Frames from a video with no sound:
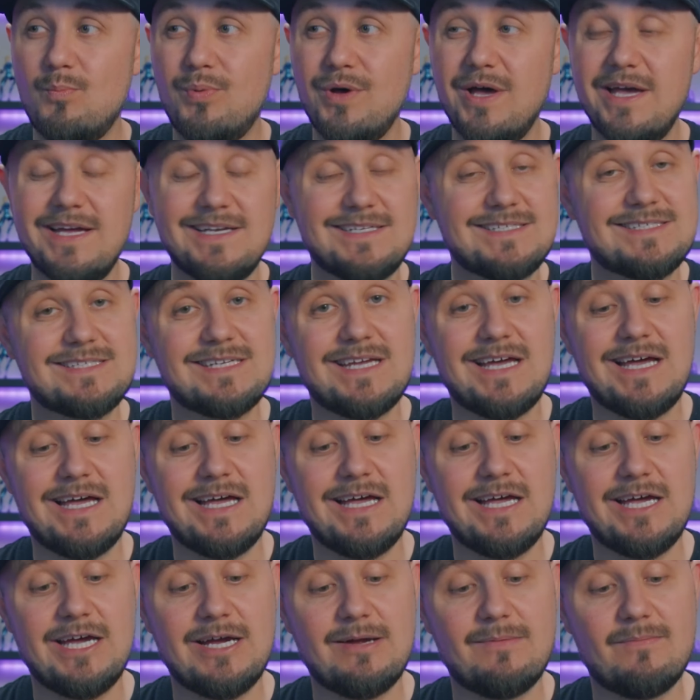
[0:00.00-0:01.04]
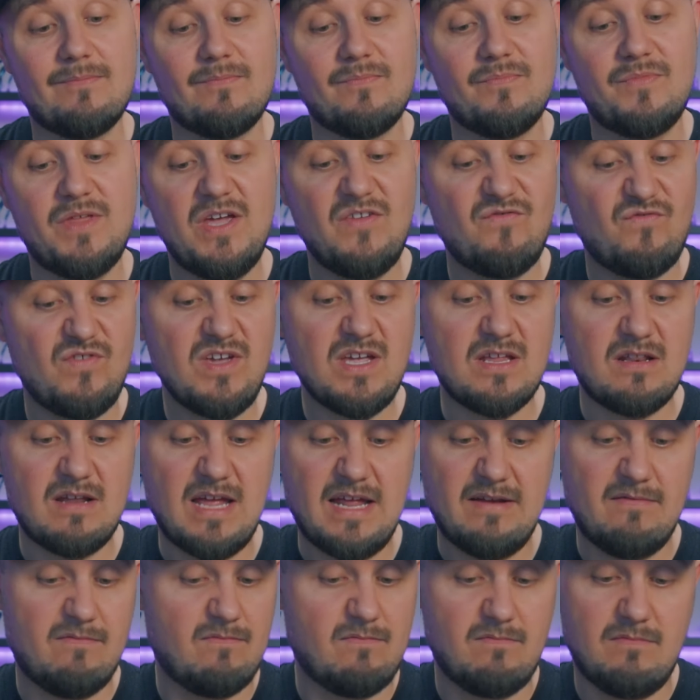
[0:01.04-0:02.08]
but they fit,
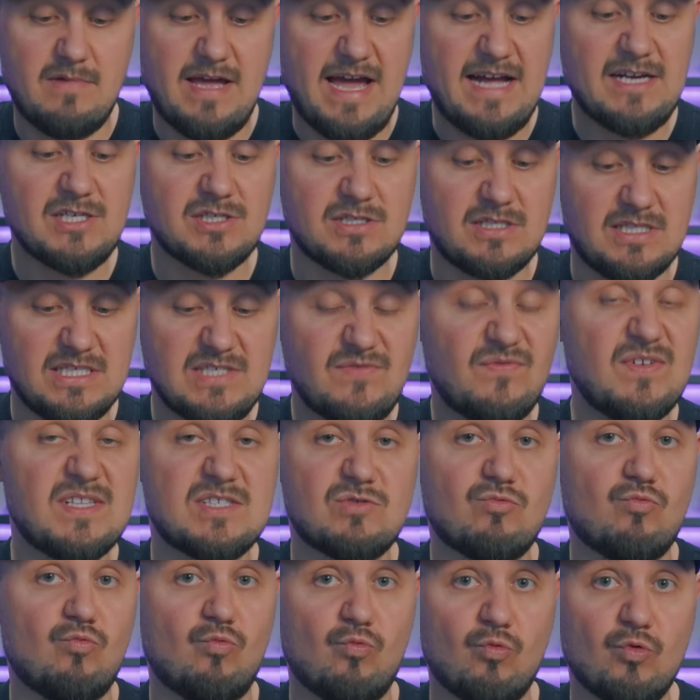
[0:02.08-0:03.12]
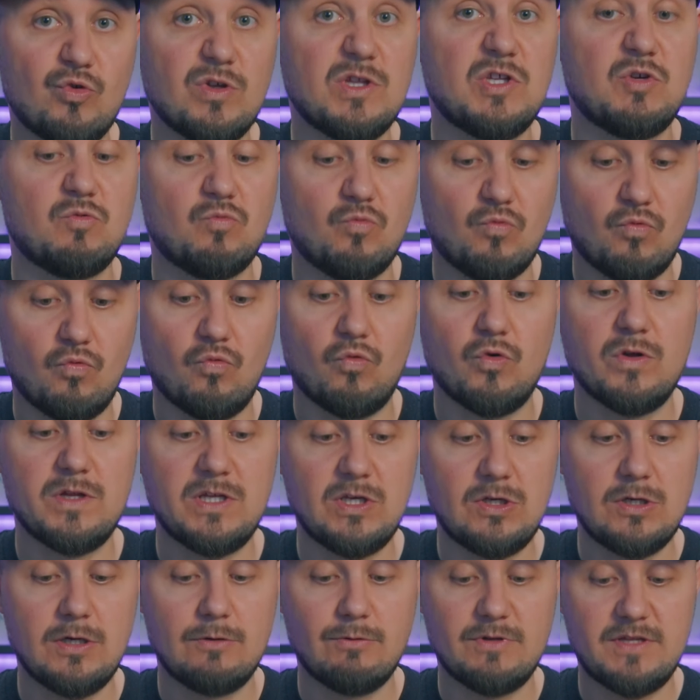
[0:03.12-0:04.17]
and actually this fits really
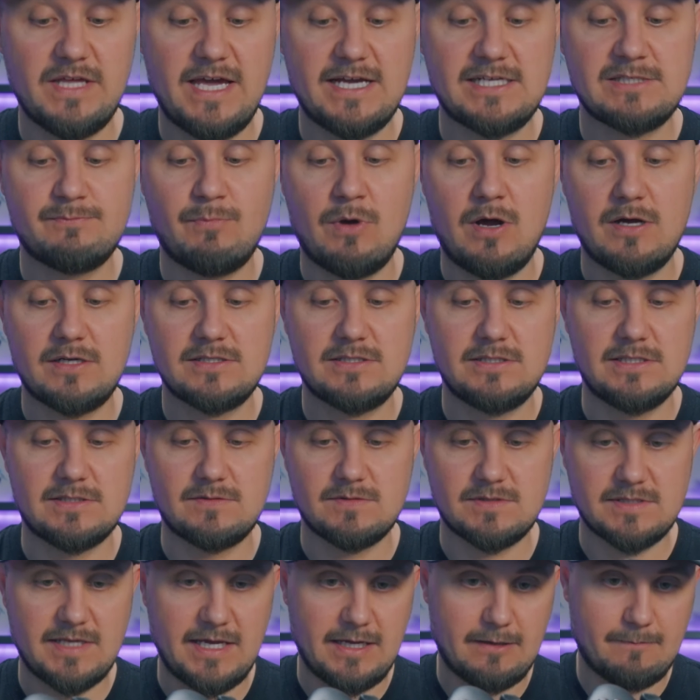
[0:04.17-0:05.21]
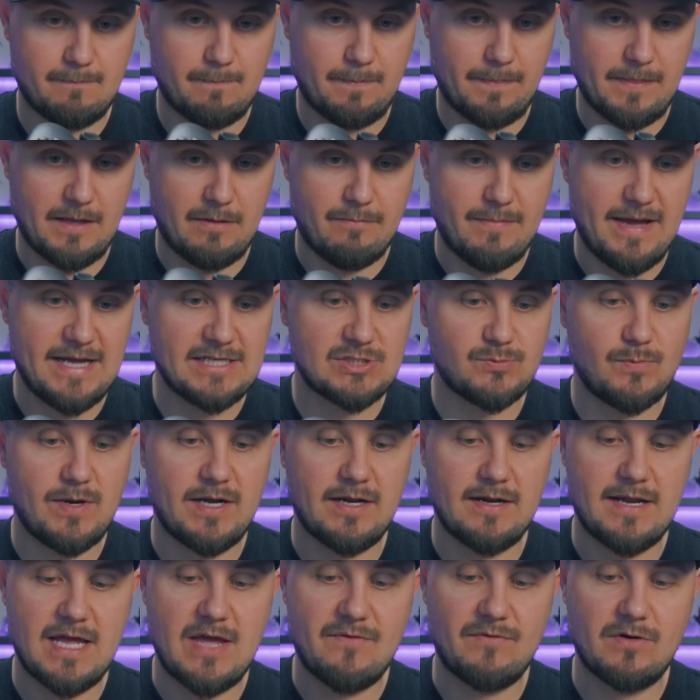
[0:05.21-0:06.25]
good with Xbox. This was like a match made
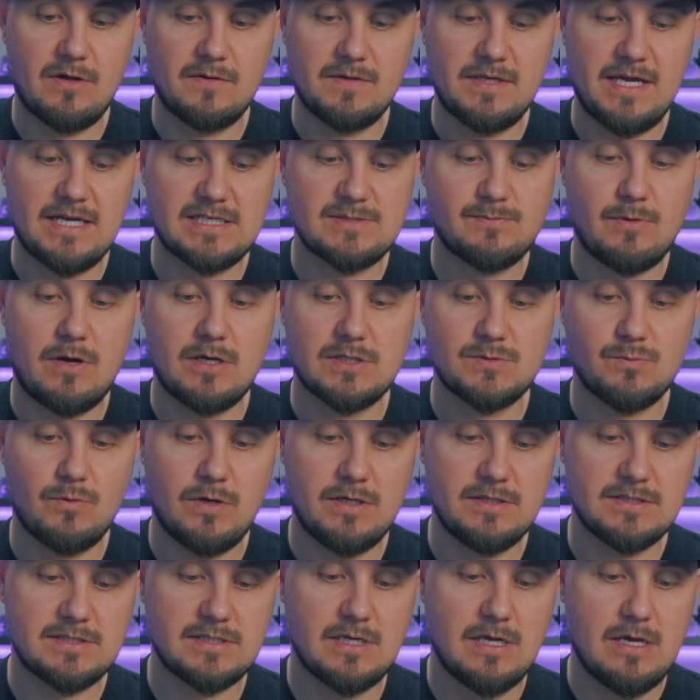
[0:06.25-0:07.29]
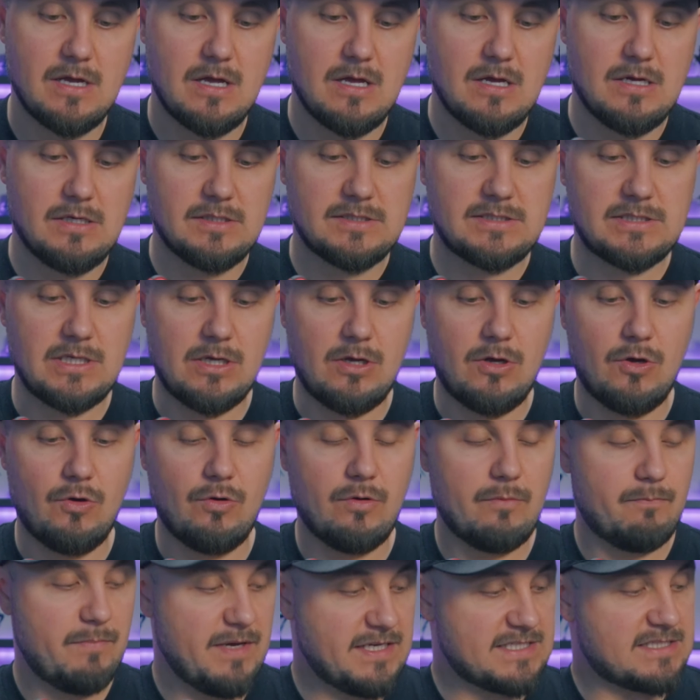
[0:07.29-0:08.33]
in heaven on the Xbox ones.
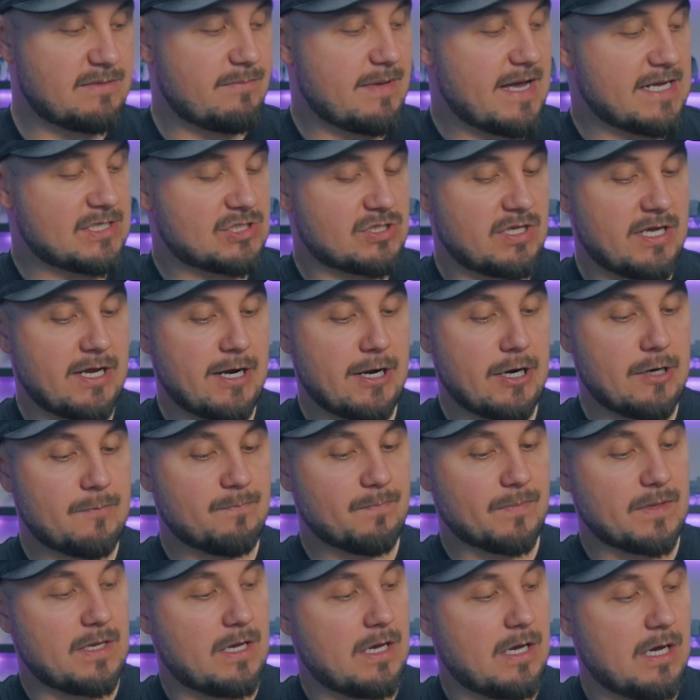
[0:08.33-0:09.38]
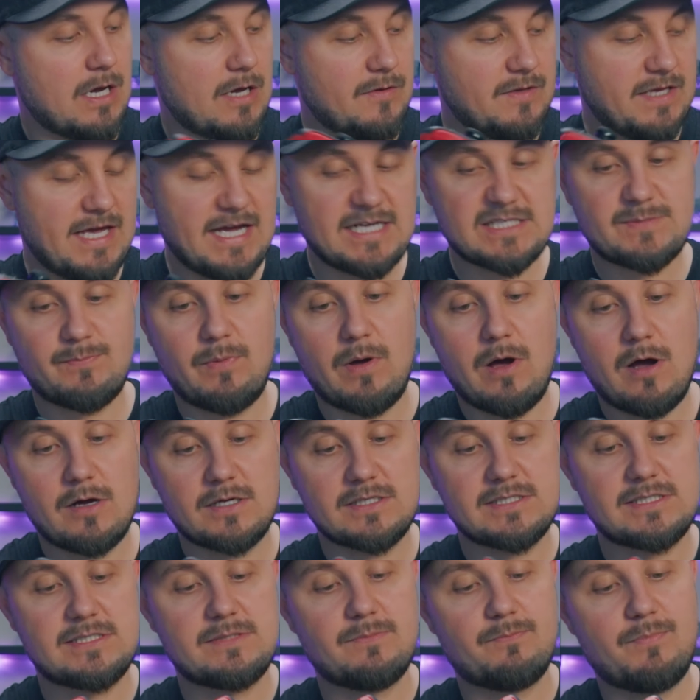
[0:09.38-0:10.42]
So mix and match there. The
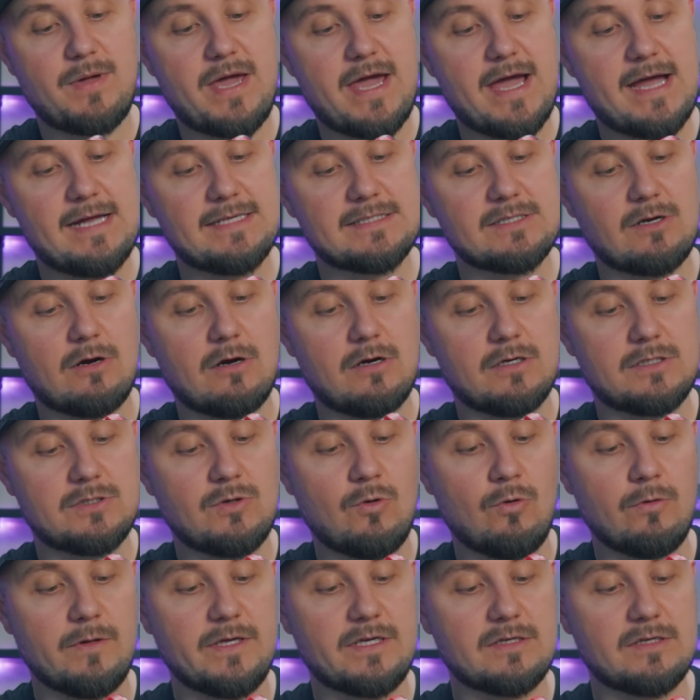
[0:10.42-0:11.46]
Xbox pads are totally